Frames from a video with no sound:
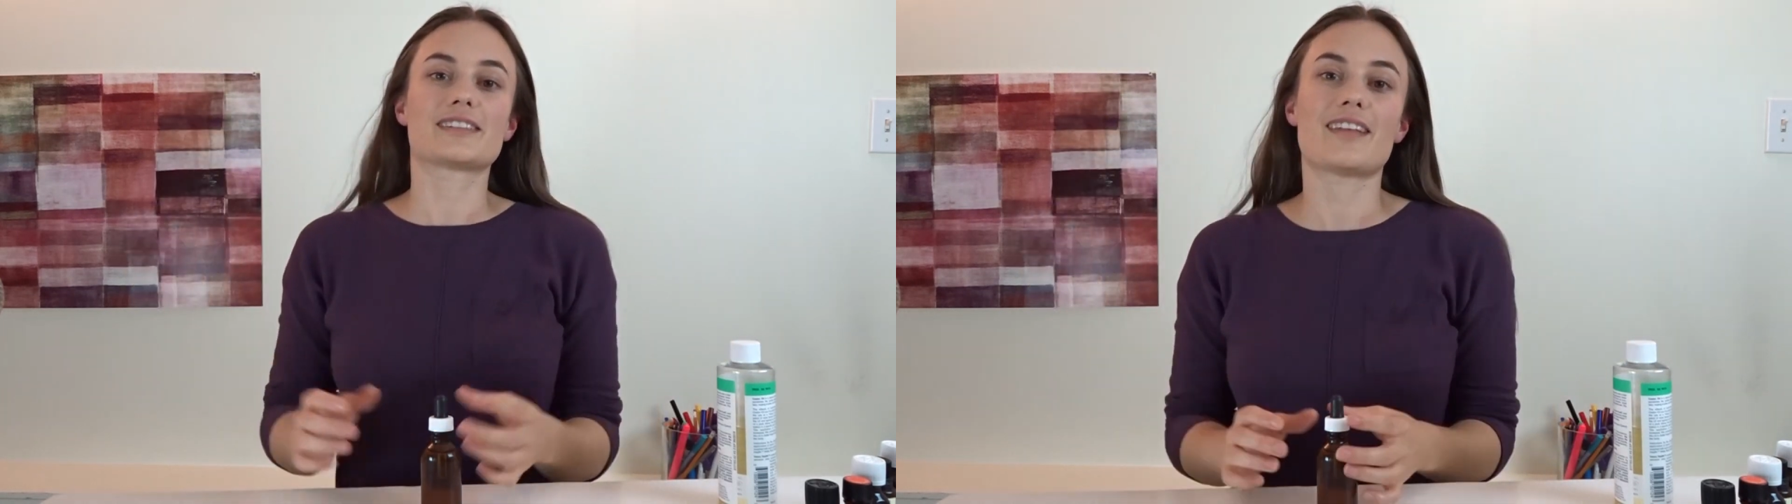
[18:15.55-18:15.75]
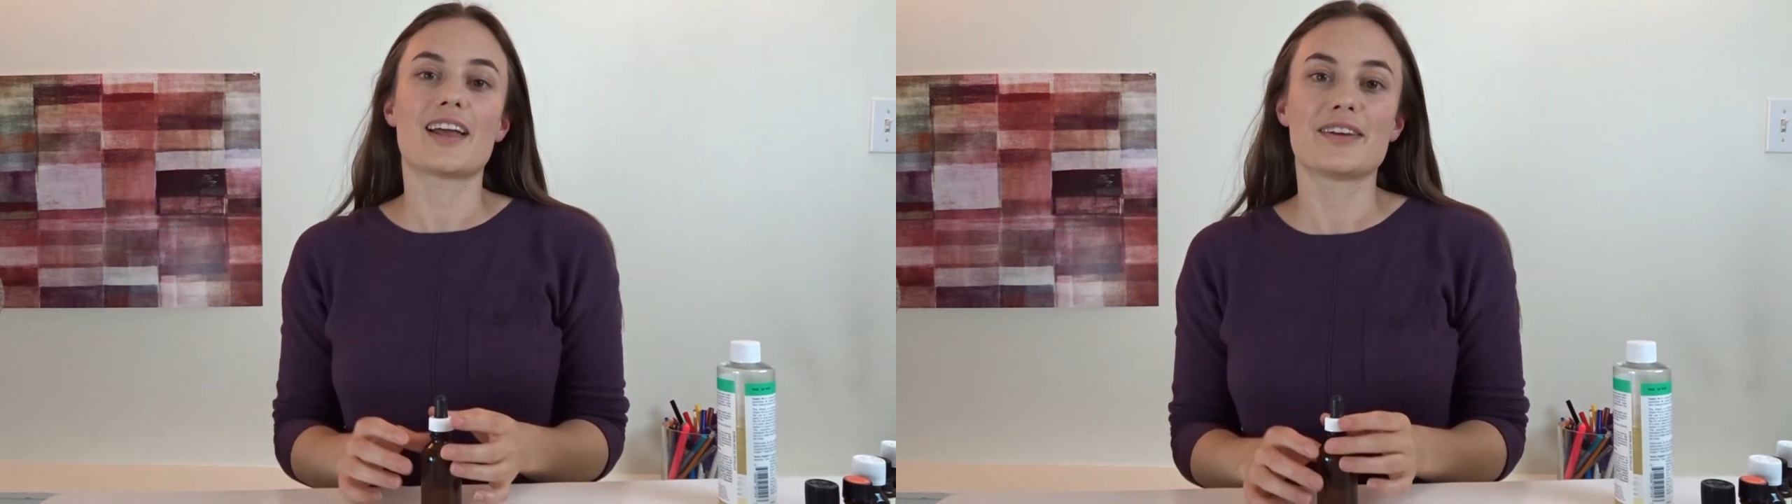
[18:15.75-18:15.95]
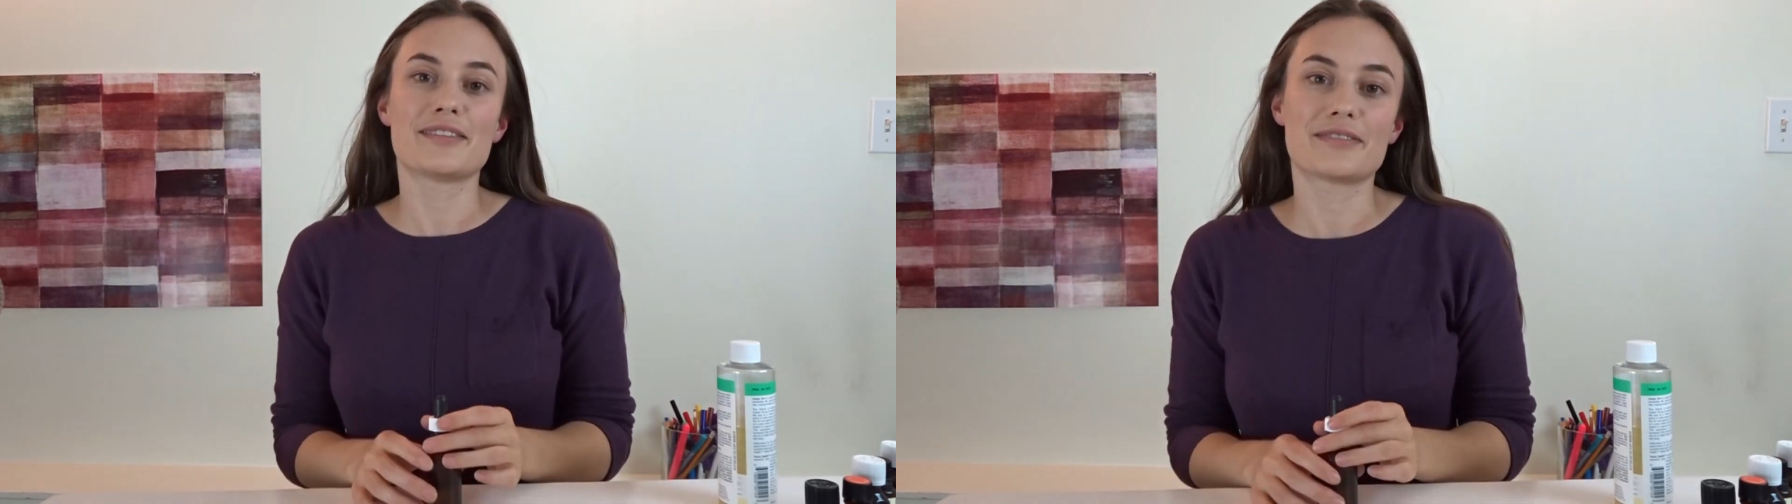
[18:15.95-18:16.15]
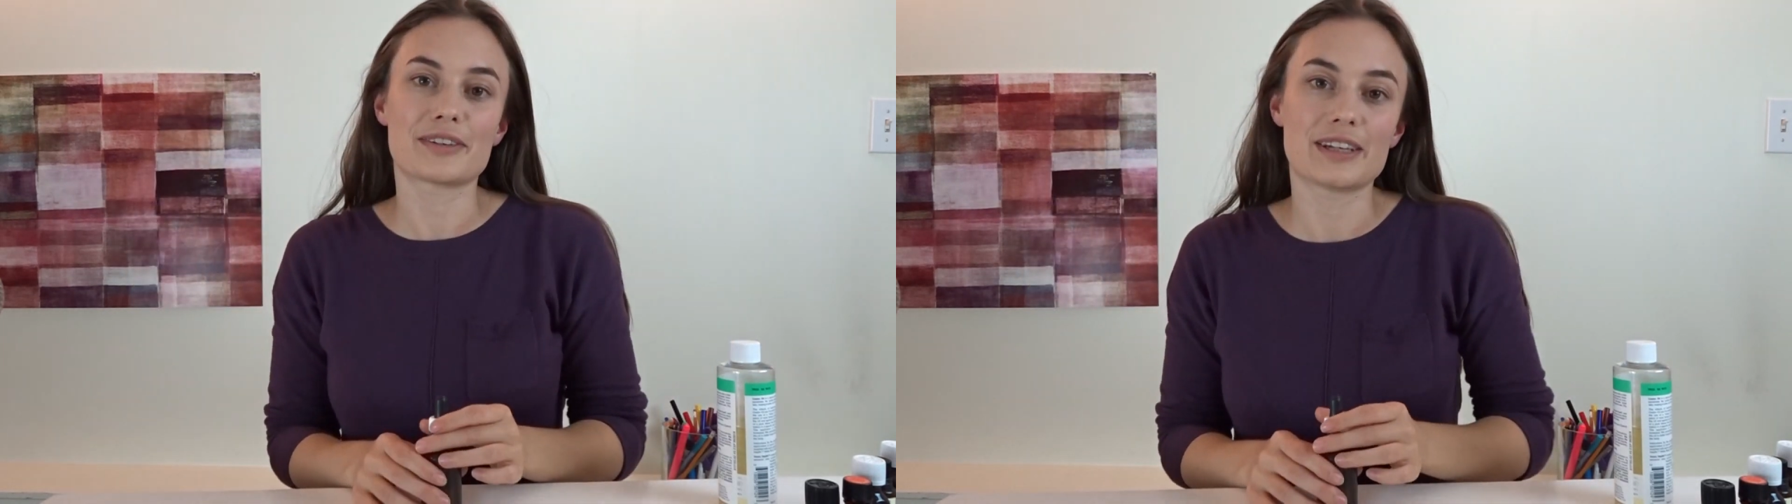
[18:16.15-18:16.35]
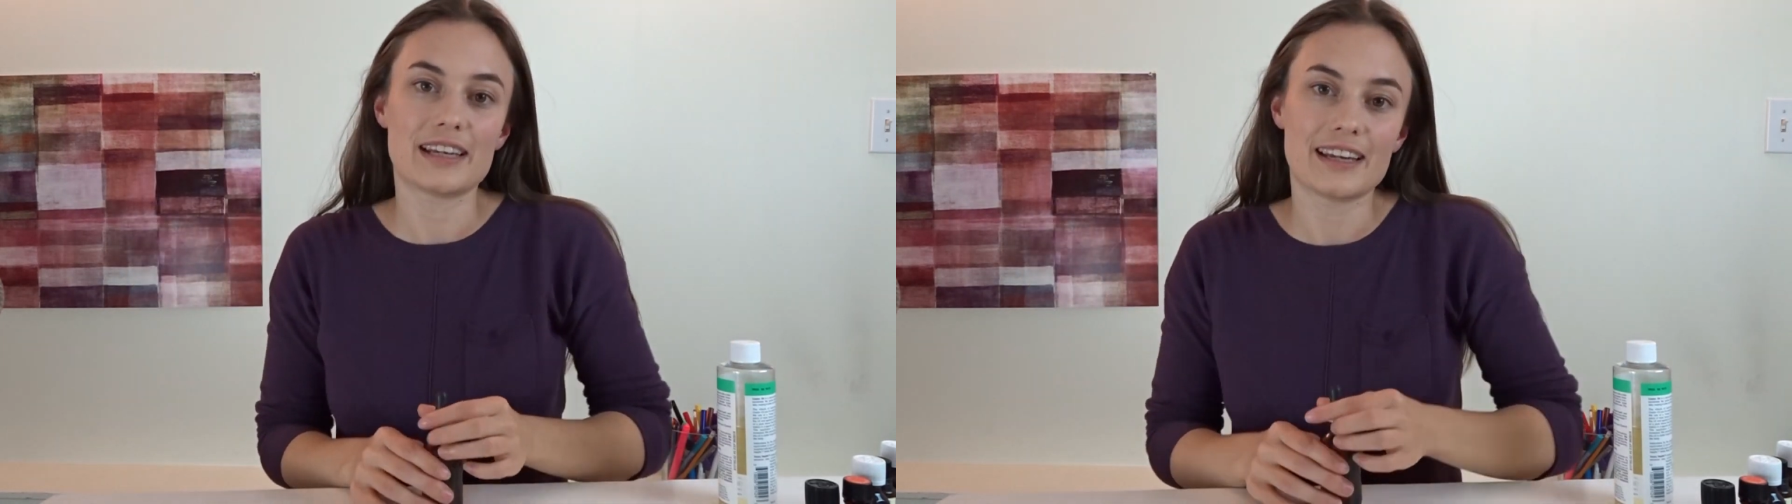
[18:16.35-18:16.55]
a lot of
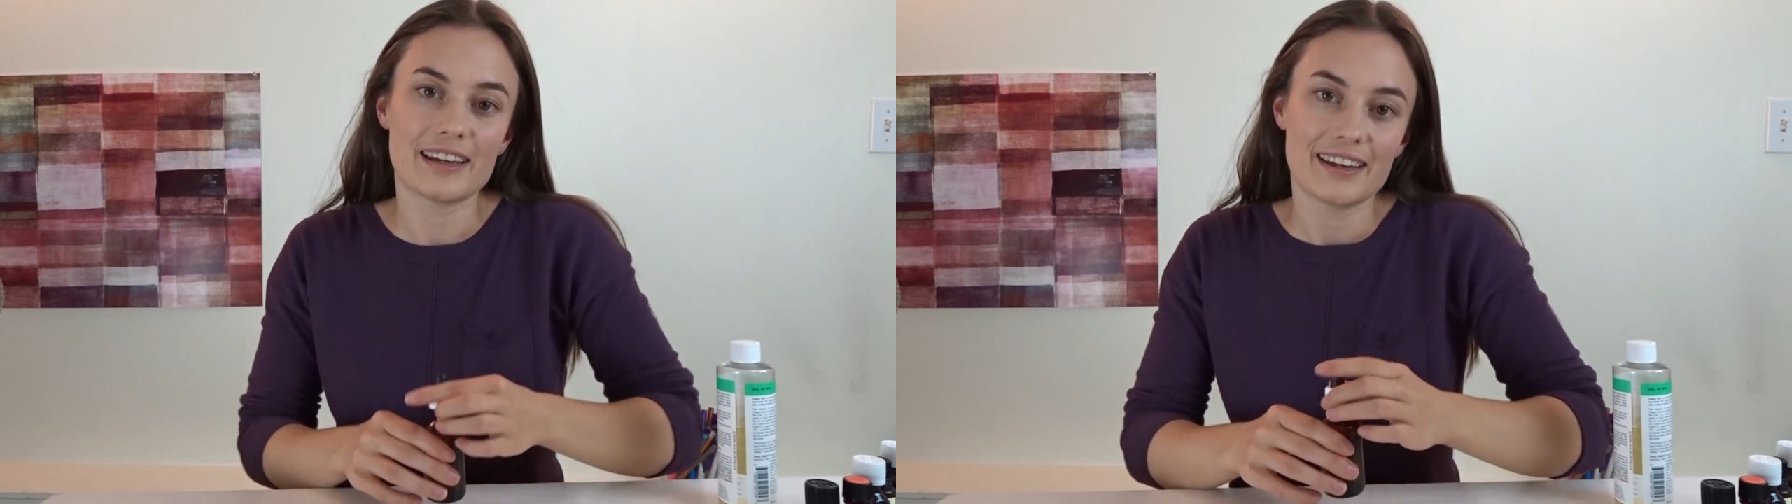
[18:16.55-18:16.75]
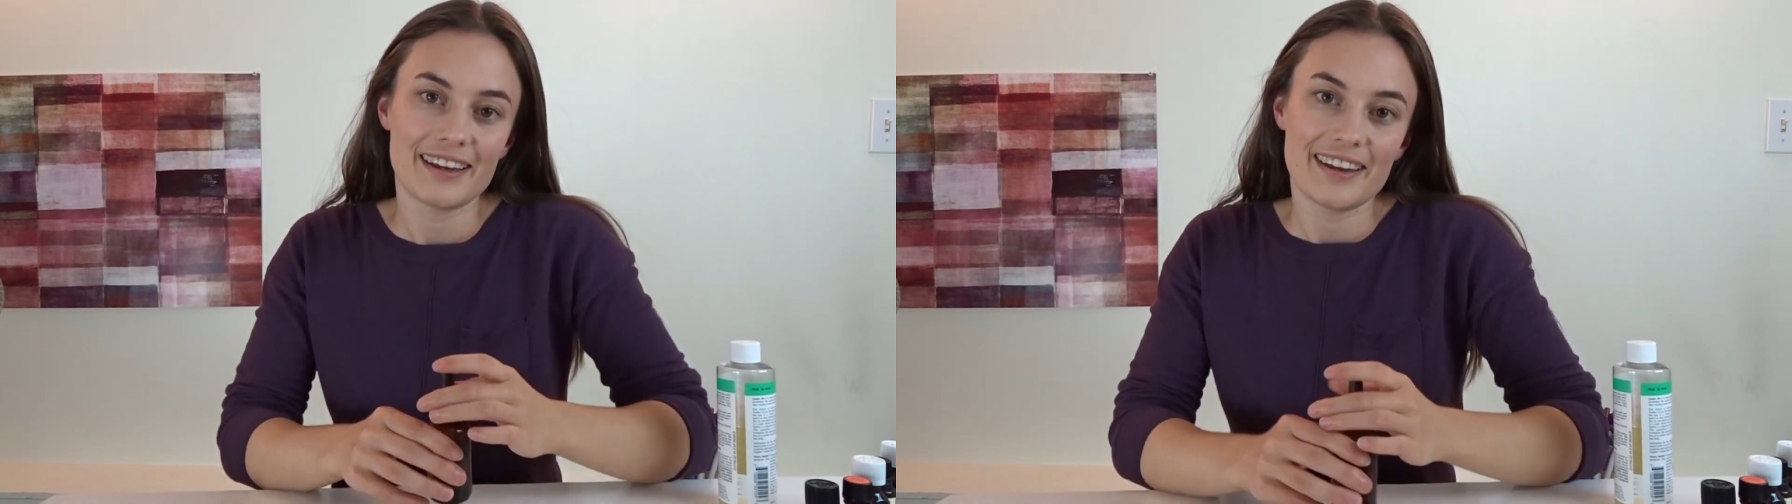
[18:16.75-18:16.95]
really